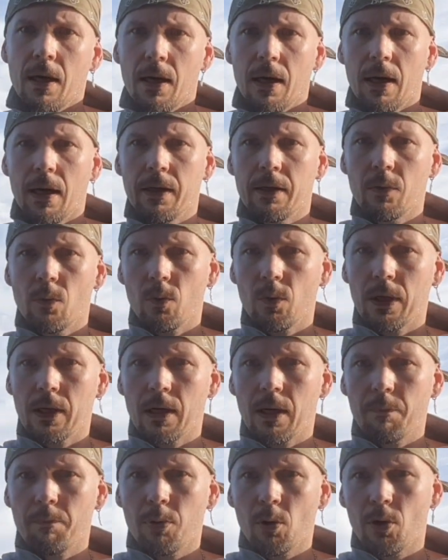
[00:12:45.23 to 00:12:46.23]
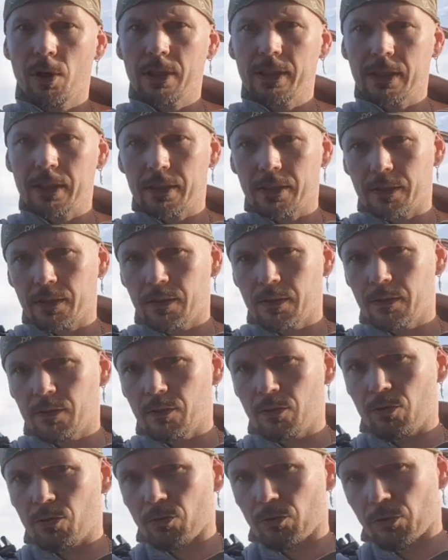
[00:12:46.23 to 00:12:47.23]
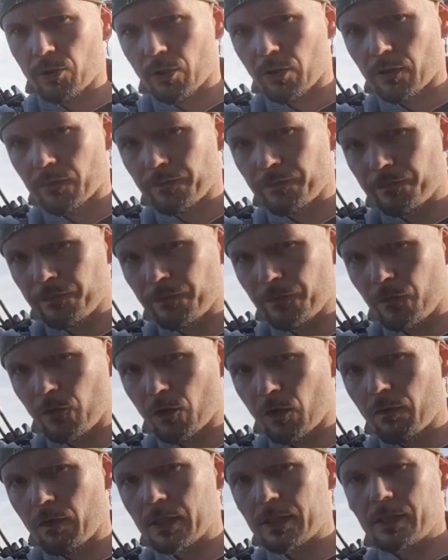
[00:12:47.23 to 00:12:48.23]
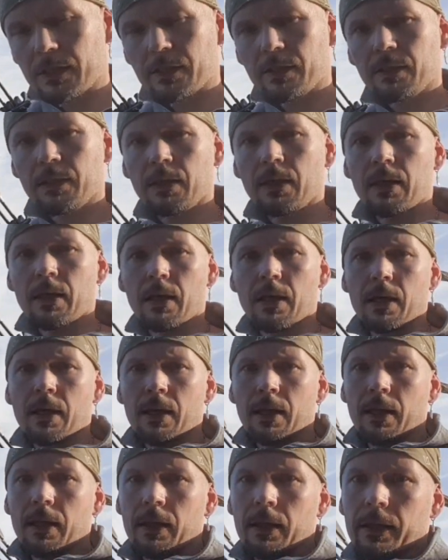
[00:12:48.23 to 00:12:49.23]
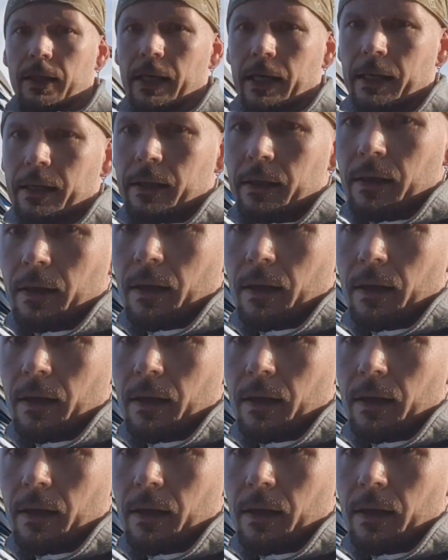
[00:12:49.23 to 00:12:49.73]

and when I point it to the forward, then